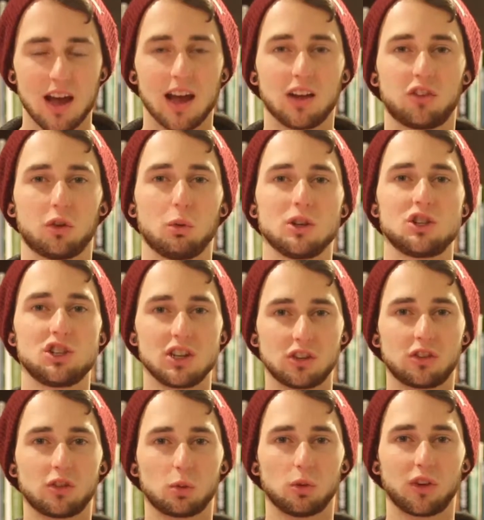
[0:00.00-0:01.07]
And so when
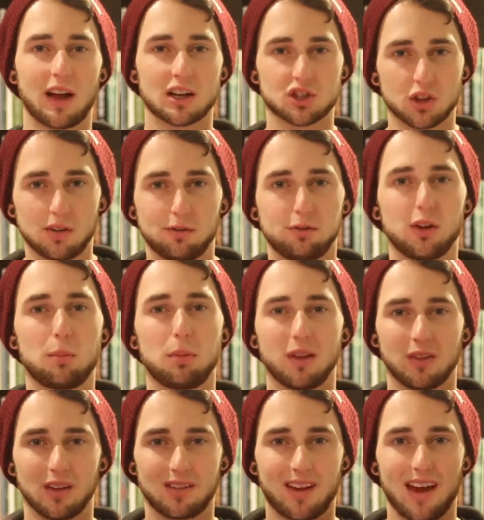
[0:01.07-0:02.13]
Jesus was actually
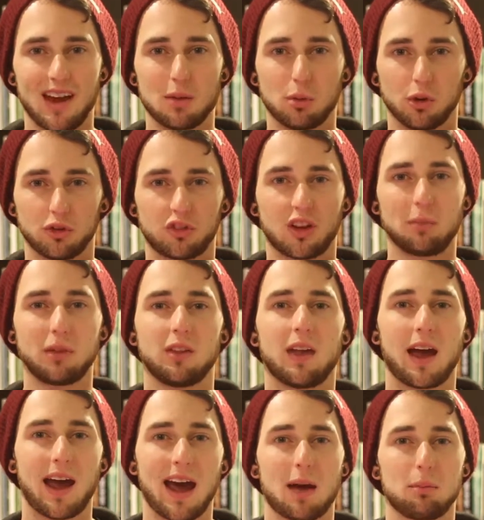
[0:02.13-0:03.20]
flipping the tables, something
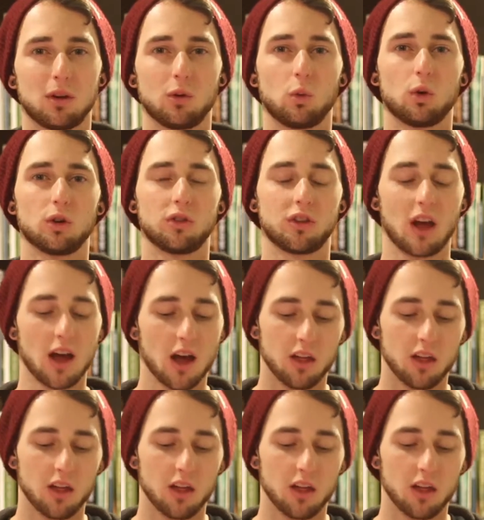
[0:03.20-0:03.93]
that happened was